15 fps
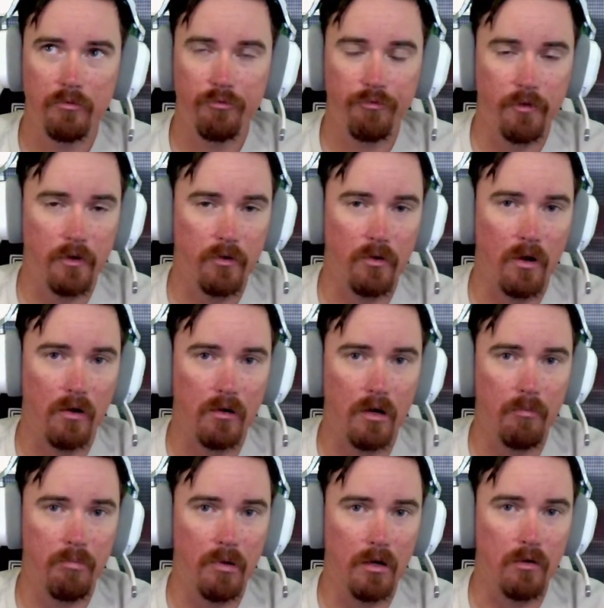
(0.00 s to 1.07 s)
figure out a
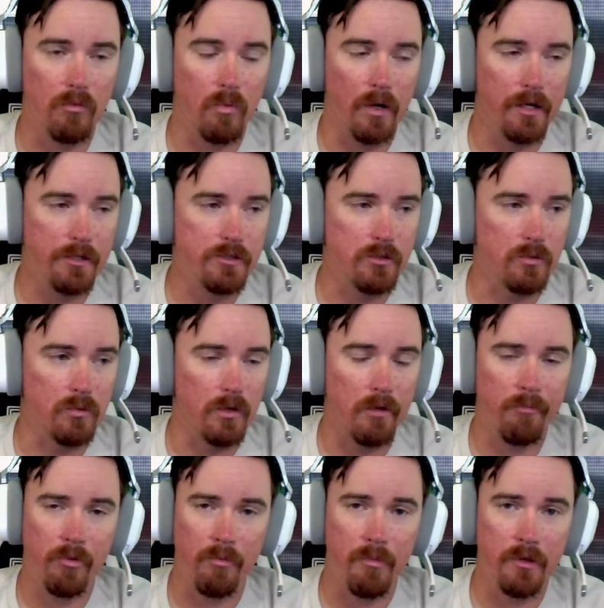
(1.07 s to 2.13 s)
better way to
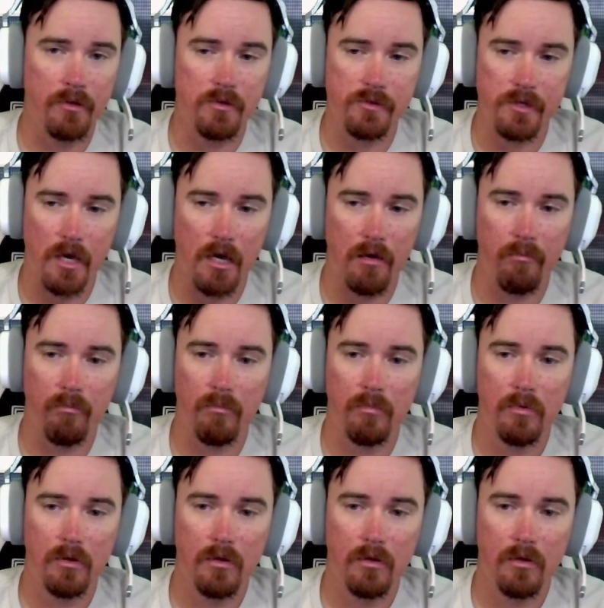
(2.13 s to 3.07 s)
implement this game,